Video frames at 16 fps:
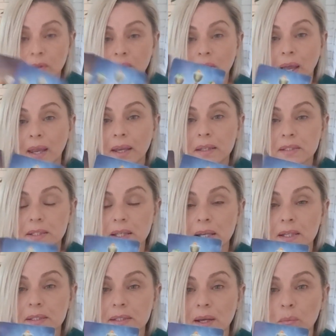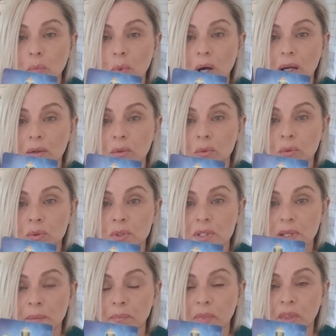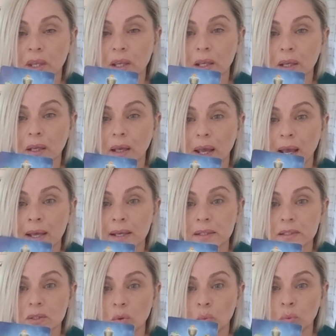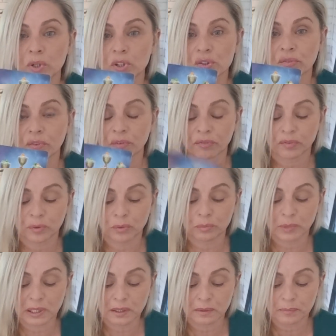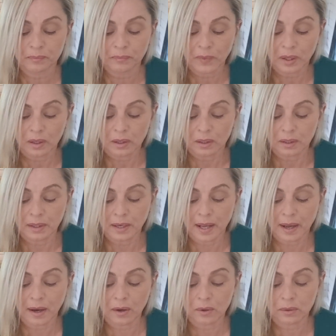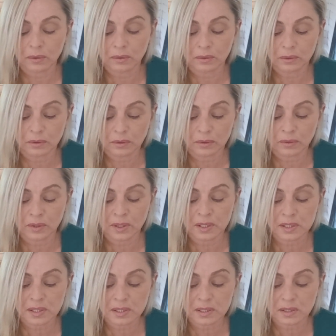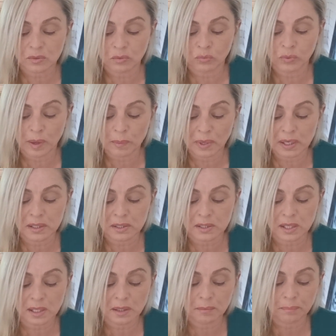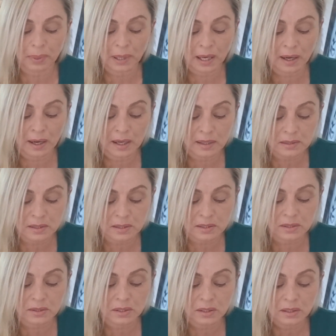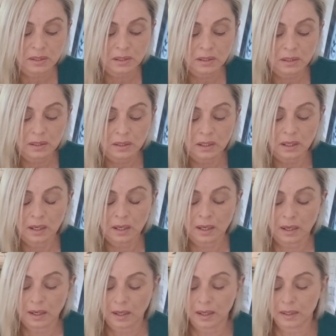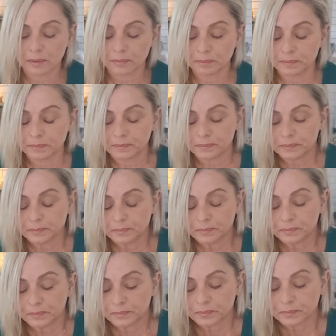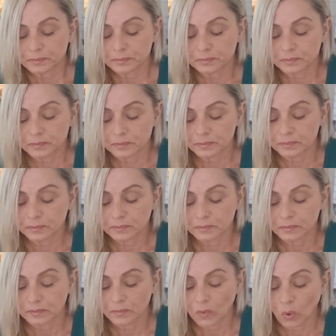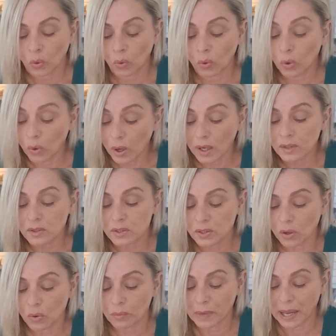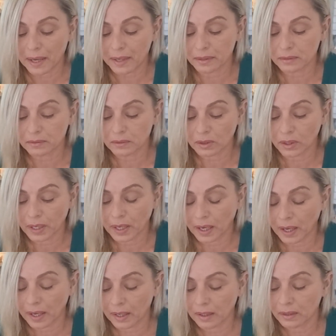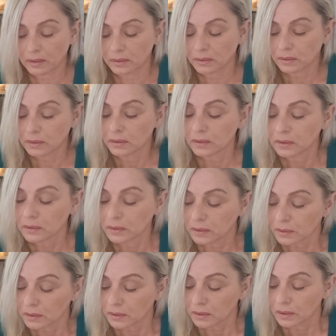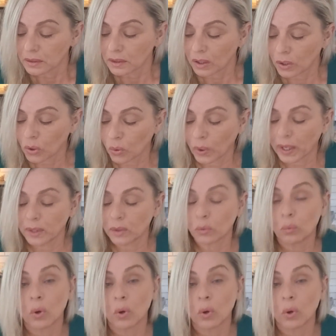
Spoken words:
They see someone or something as wish fulfillment. Now, this is reminiscing past, or a soulmate, okay? A Queen of